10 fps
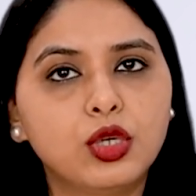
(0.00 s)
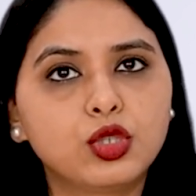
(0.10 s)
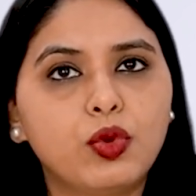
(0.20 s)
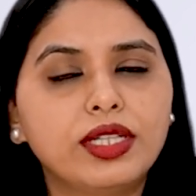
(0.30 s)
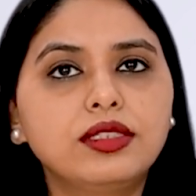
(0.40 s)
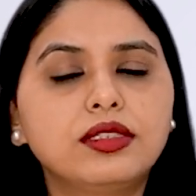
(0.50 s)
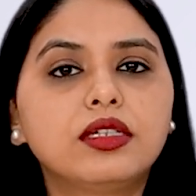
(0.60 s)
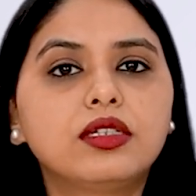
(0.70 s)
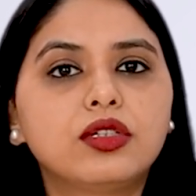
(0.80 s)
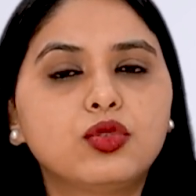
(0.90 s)
So once
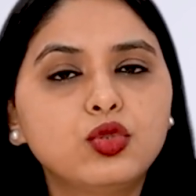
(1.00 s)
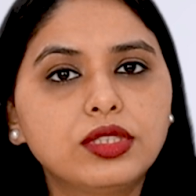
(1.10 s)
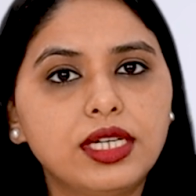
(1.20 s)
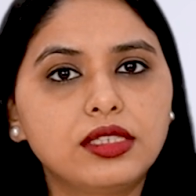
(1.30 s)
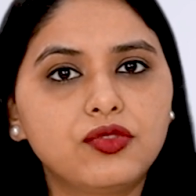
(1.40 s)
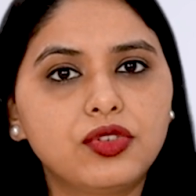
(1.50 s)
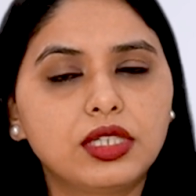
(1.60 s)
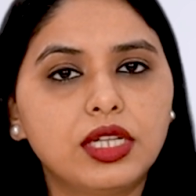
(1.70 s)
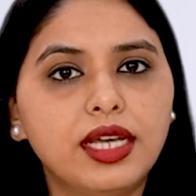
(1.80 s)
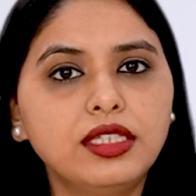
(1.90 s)
the oocytes are
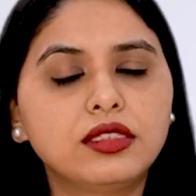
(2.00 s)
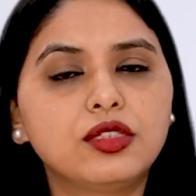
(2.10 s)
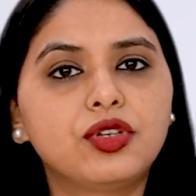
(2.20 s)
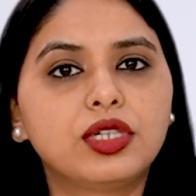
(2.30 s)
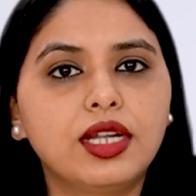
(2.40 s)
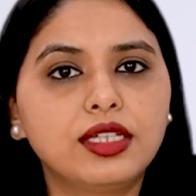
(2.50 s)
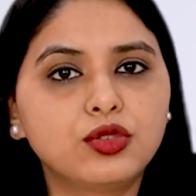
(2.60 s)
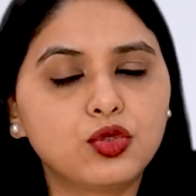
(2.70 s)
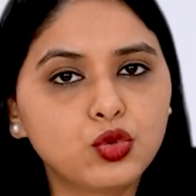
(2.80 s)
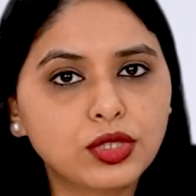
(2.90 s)
fertilized, the
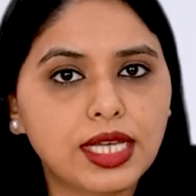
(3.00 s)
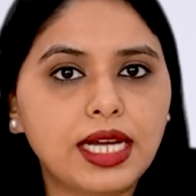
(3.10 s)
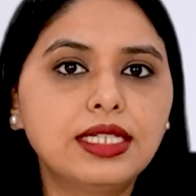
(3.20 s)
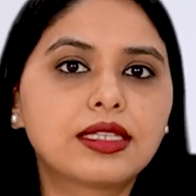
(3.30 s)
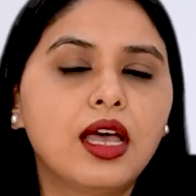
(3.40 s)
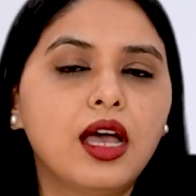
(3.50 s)
fertilized oocytes